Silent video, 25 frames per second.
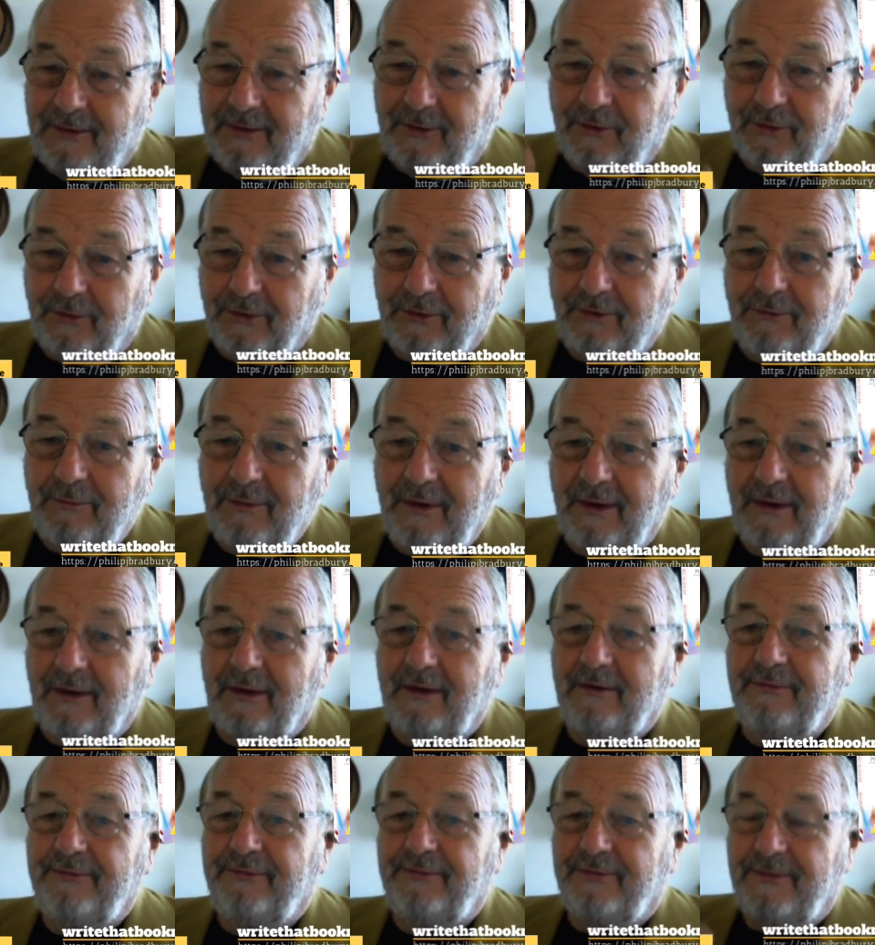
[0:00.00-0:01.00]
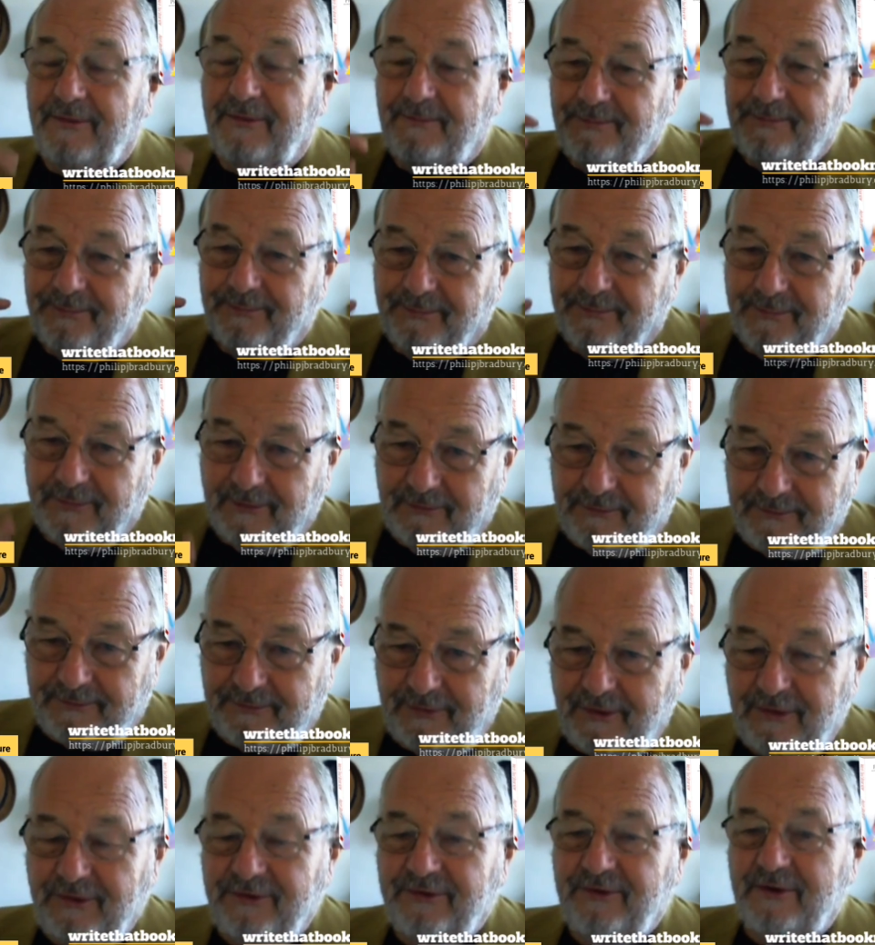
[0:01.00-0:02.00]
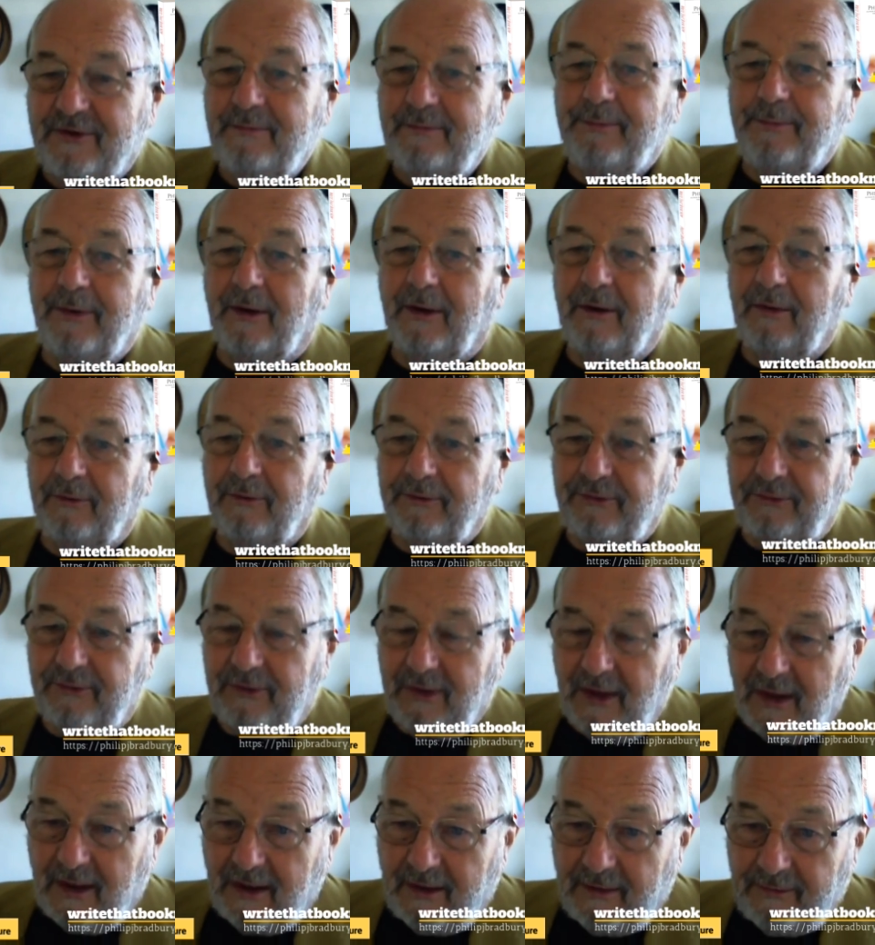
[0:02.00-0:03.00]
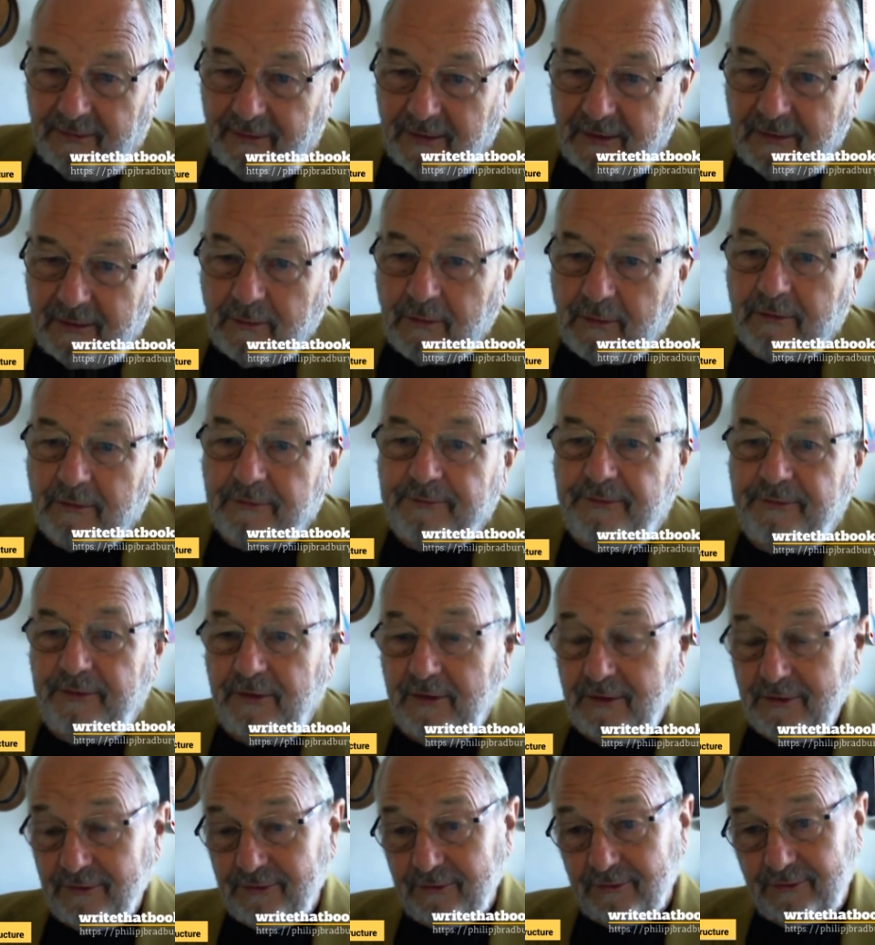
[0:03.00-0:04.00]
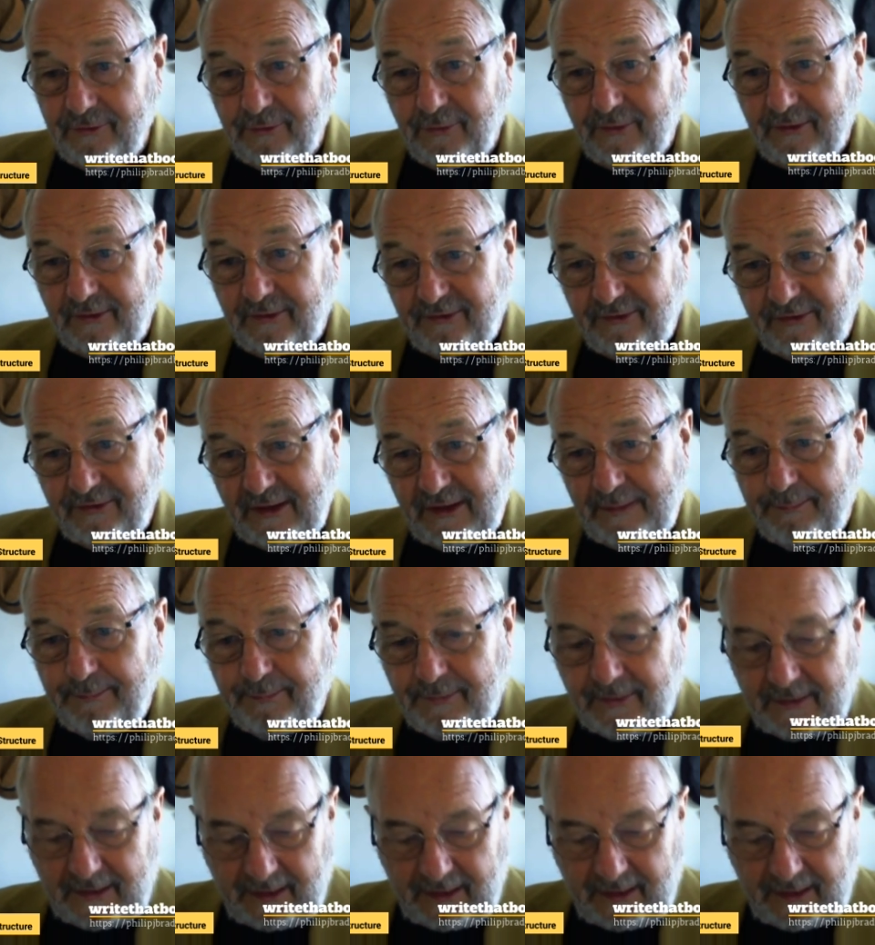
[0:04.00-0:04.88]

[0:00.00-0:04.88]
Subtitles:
ordinary life, the first impulse, then the refusal to accept